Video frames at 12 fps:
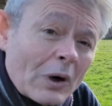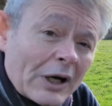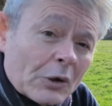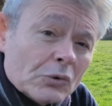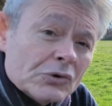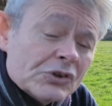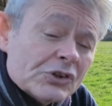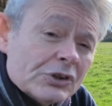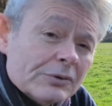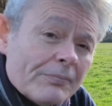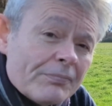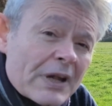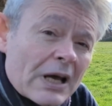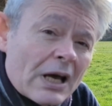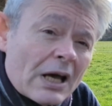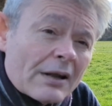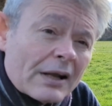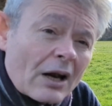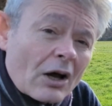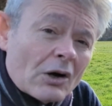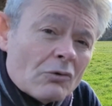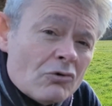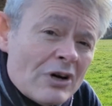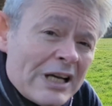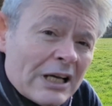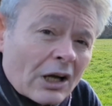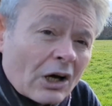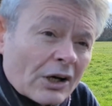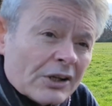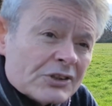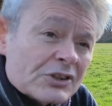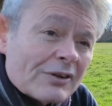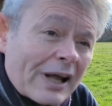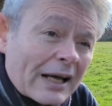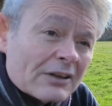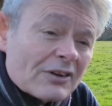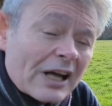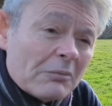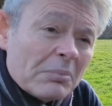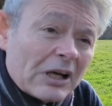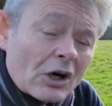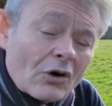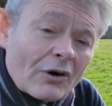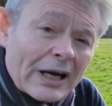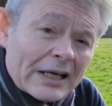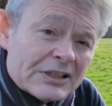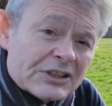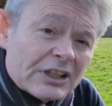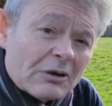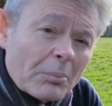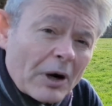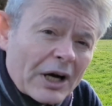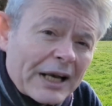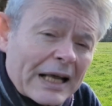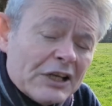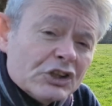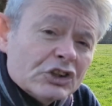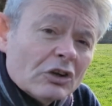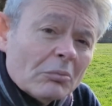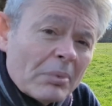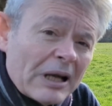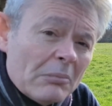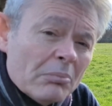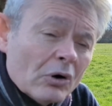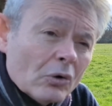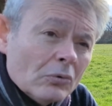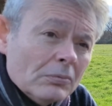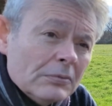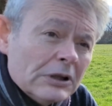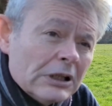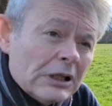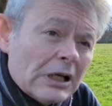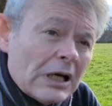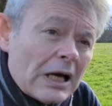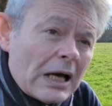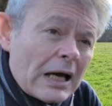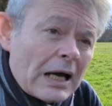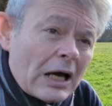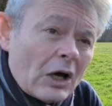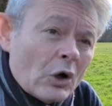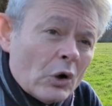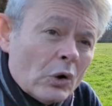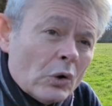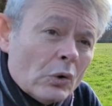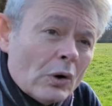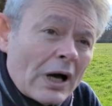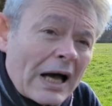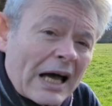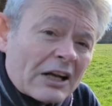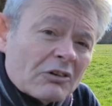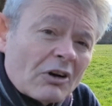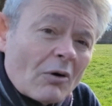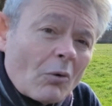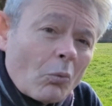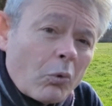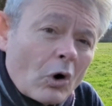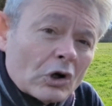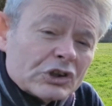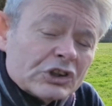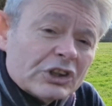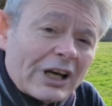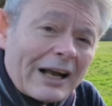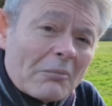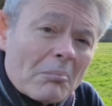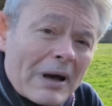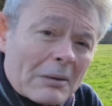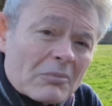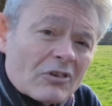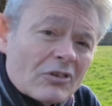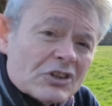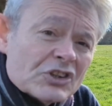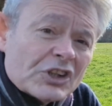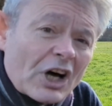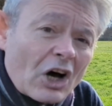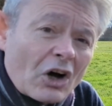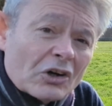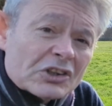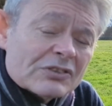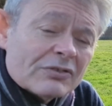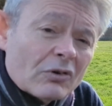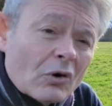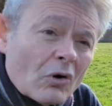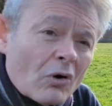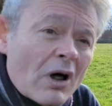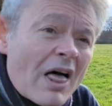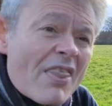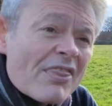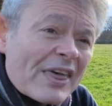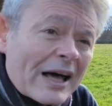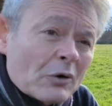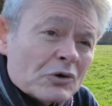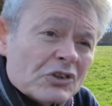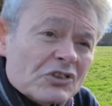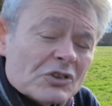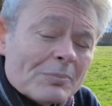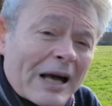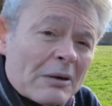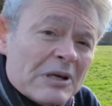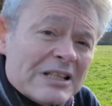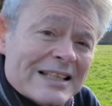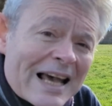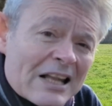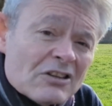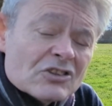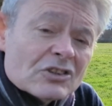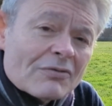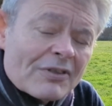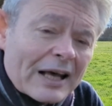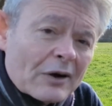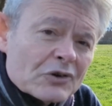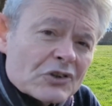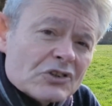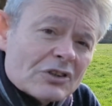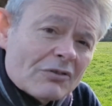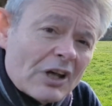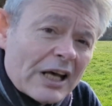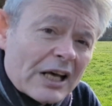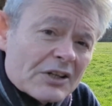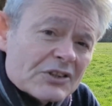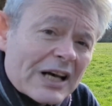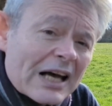Wales, that I realised that they'd been created by an ancient people who had watched and mapped the stars for thousands, maybe tens of thousands of years.